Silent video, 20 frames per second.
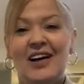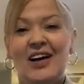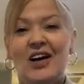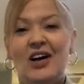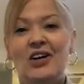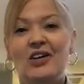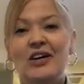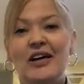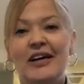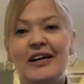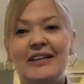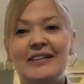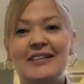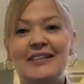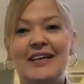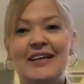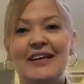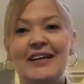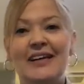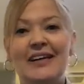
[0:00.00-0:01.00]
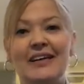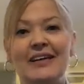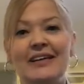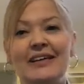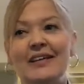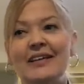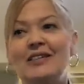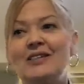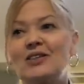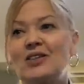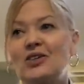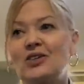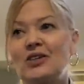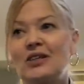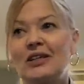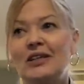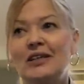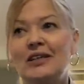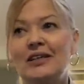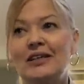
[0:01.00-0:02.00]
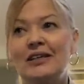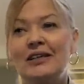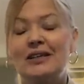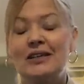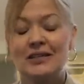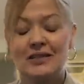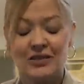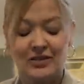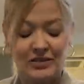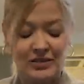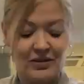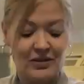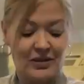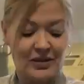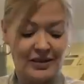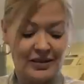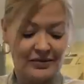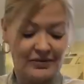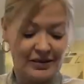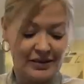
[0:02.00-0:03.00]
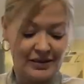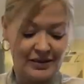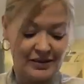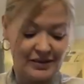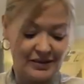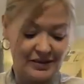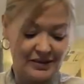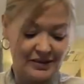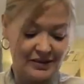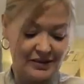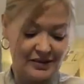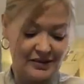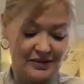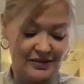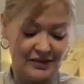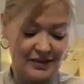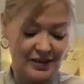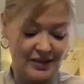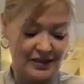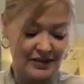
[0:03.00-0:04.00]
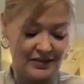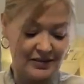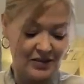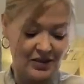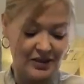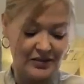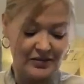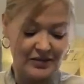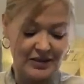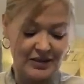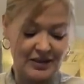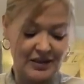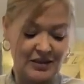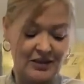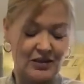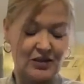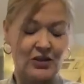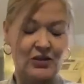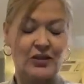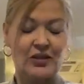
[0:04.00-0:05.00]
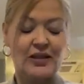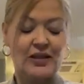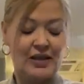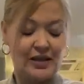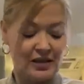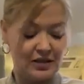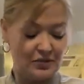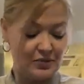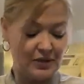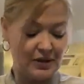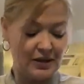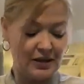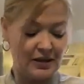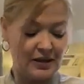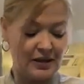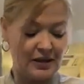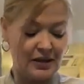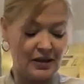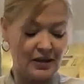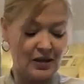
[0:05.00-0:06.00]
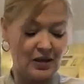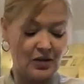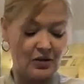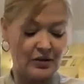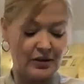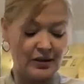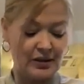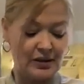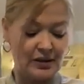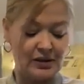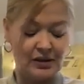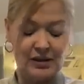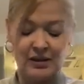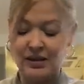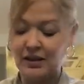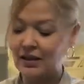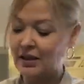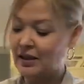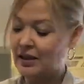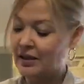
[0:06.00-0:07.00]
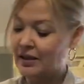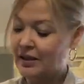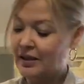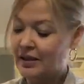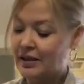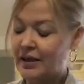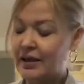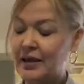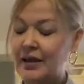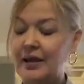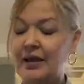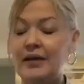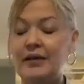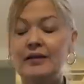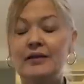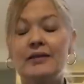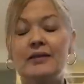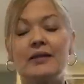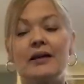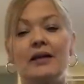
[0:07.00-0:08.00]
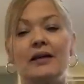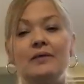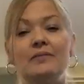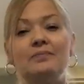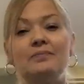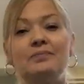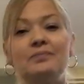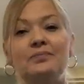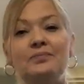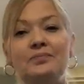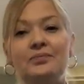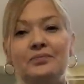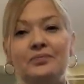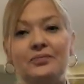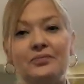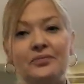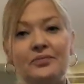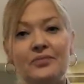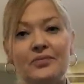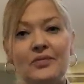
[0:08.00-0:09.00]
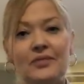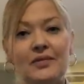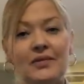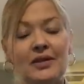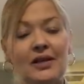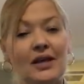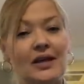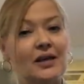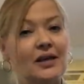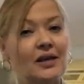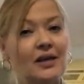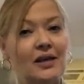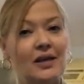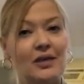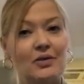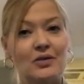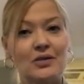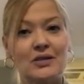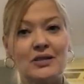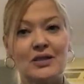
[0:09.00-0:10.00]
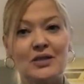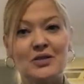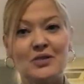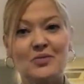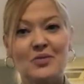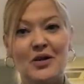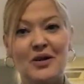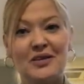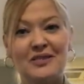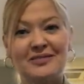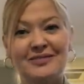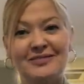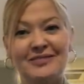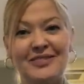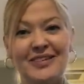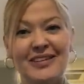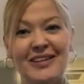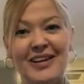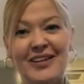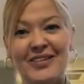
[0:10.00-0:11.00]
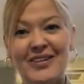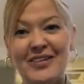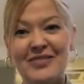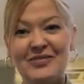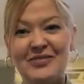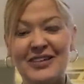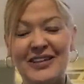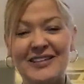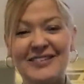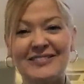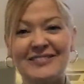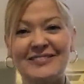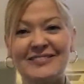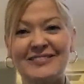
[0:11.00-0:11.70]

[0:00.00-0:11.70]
All right, hi, it is early. It is not even, yeah, it's not even six thirty yet, but I gotta get going. And um, I will see you tomorrow with another outfit.